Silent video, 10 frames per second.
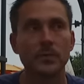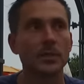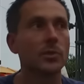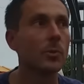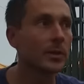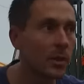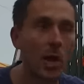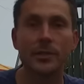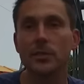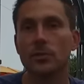So I want to
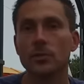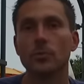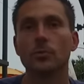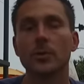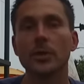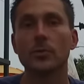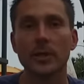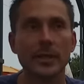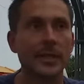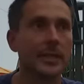talk to you really
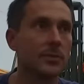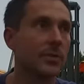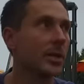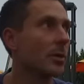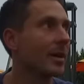quickly in this video